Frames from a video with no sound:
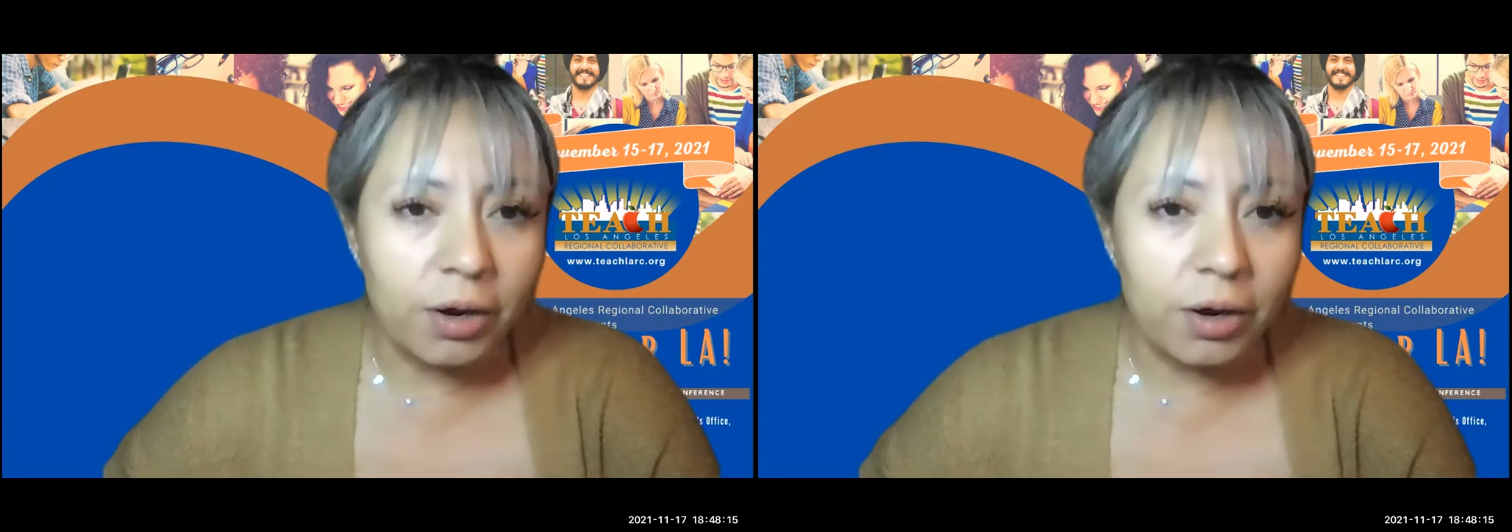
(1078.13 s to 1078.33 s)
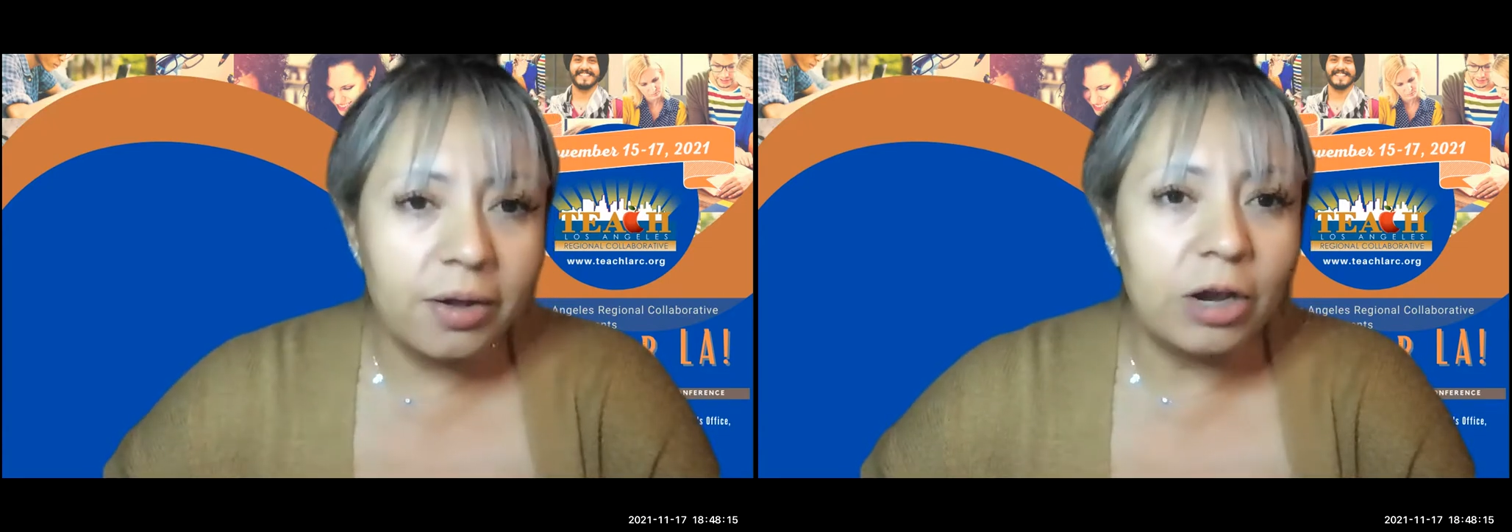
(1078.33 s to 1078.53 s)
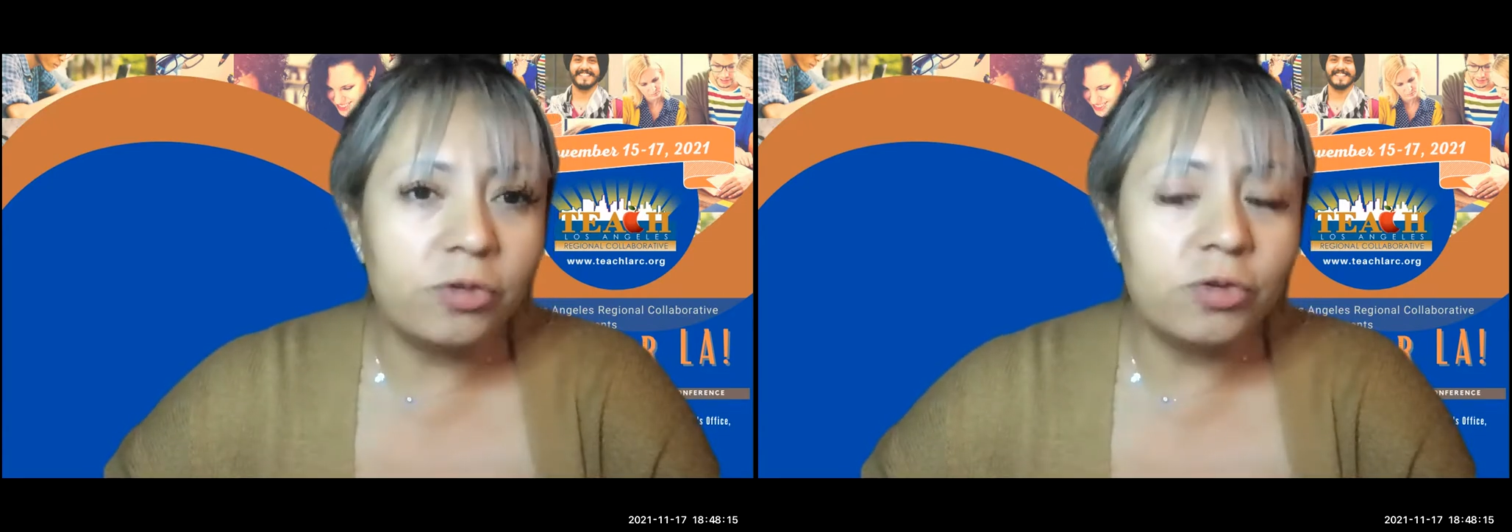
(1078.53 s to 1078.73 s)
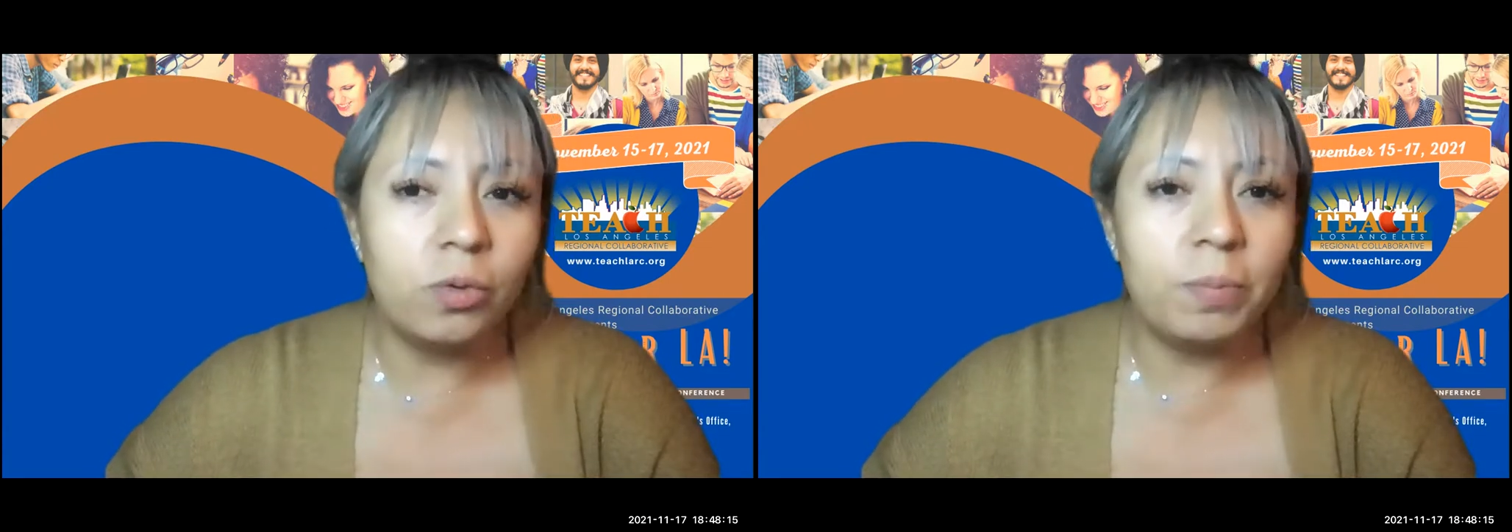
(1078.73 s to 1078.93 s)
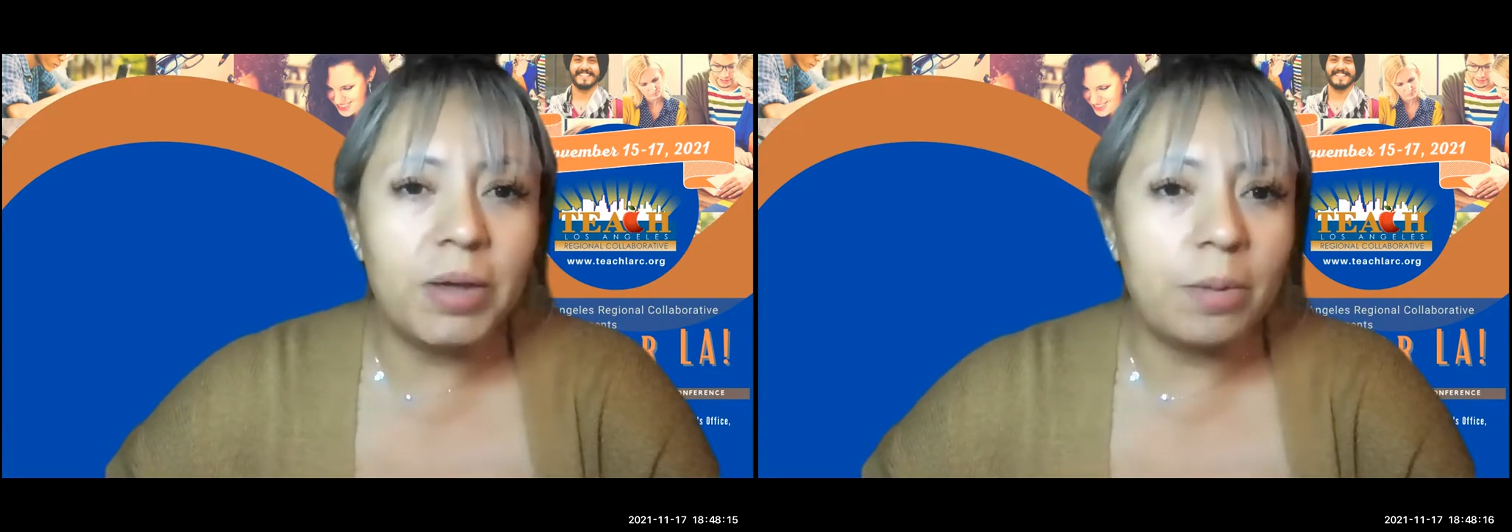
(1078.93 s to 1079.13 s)
in order
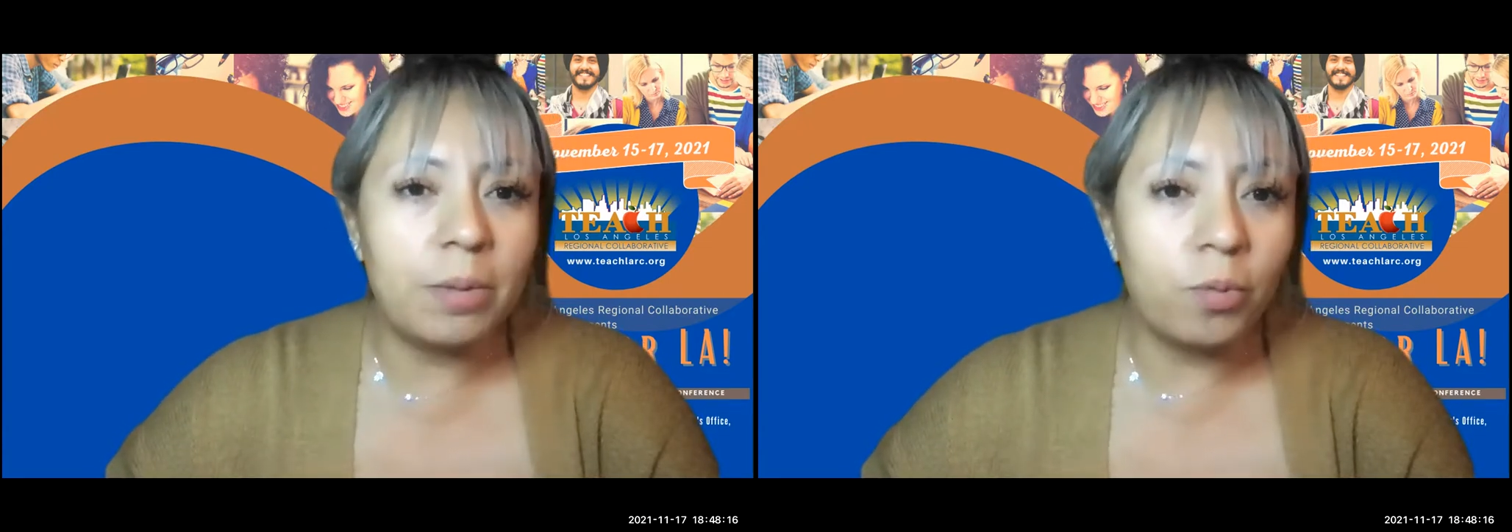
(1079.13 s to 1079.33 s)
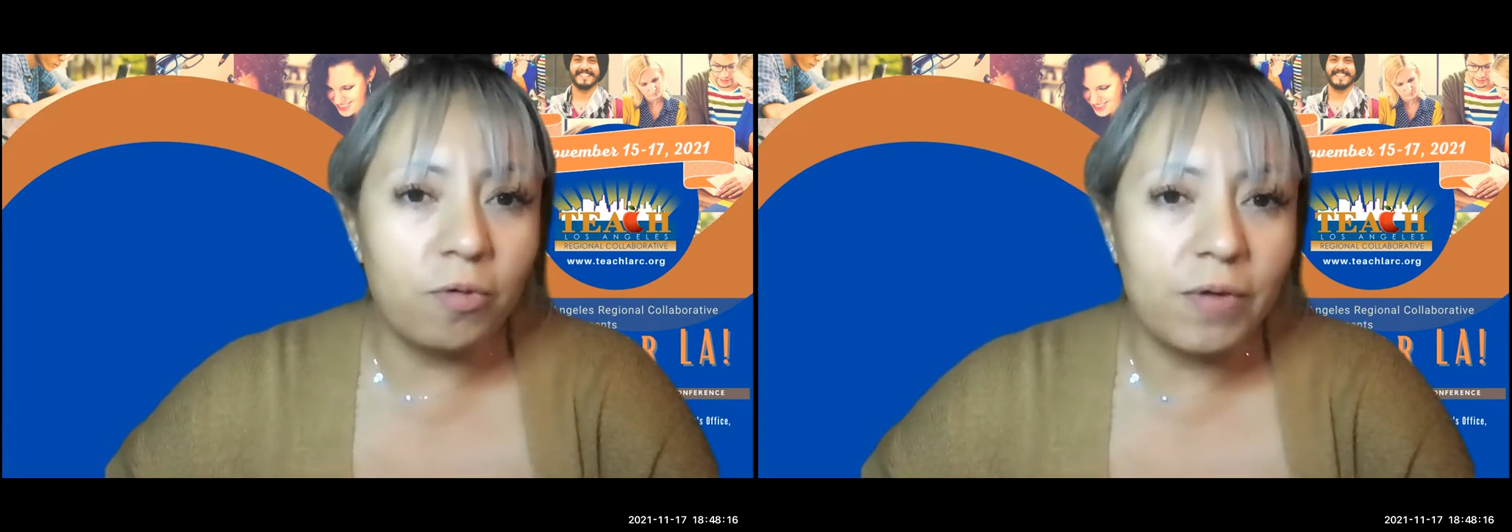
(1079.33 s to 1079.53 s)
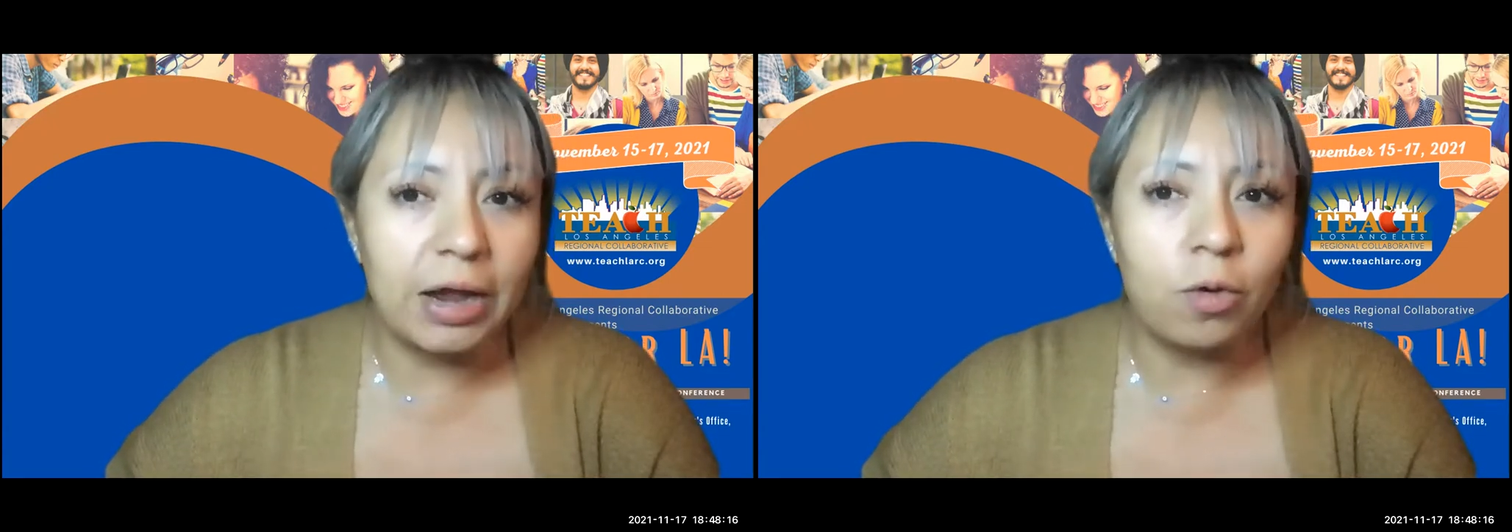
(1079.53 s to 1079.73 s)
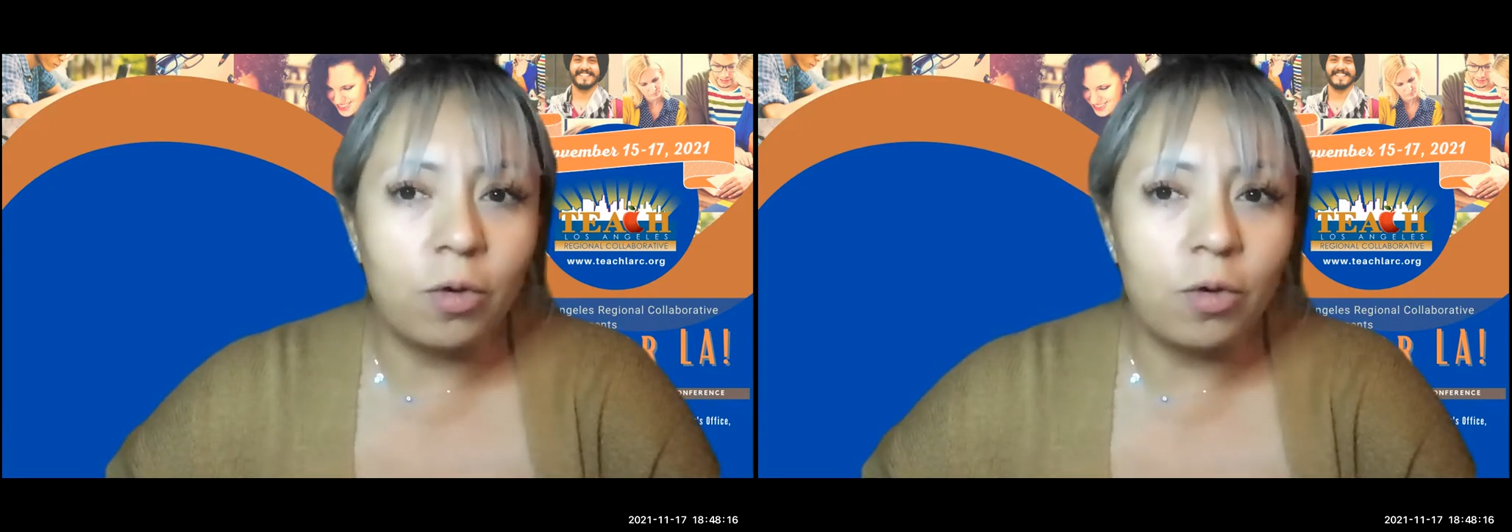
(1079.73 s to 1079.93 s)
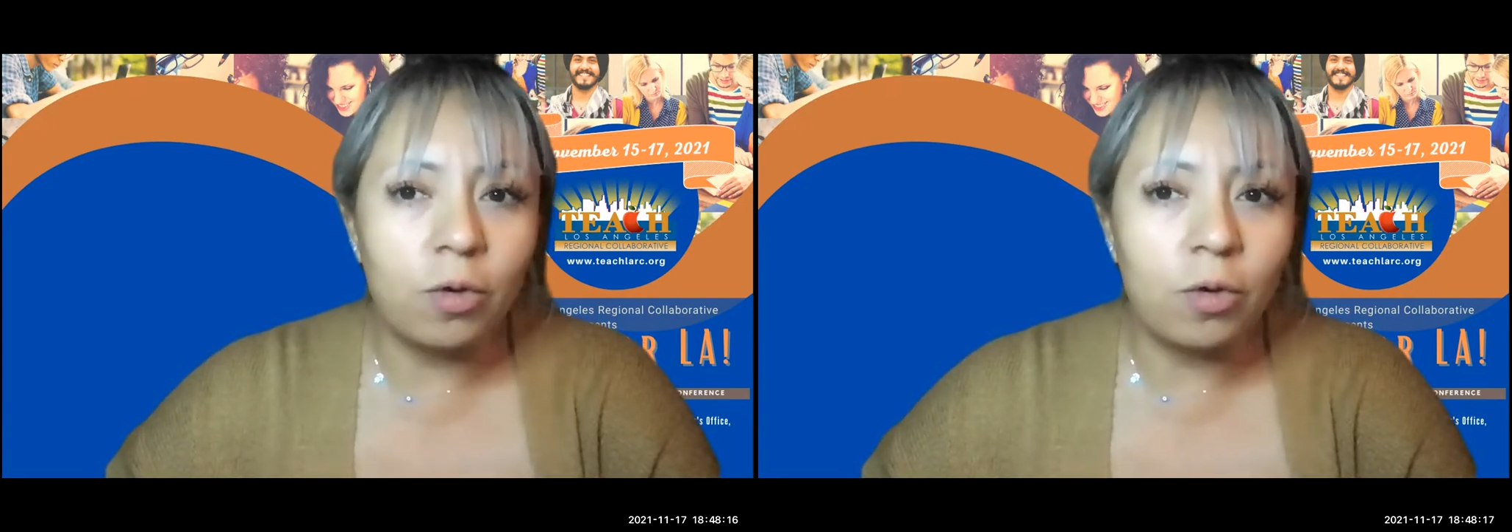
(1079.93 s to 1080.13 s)
to be able to provide,
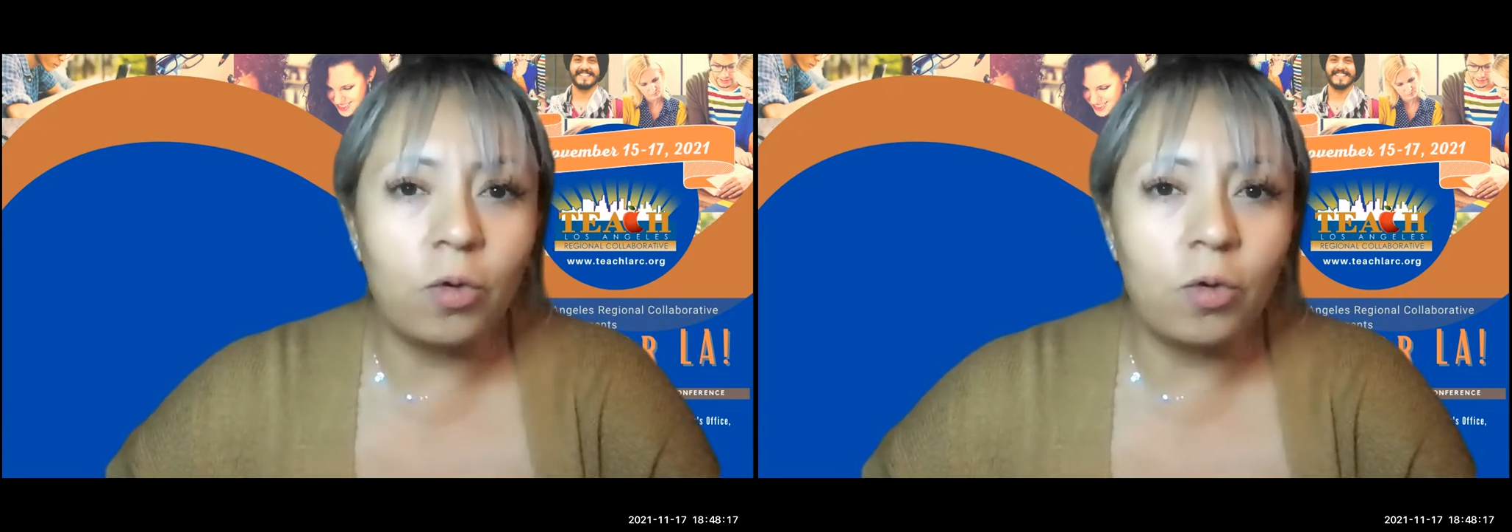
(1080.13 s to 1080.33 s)
or, you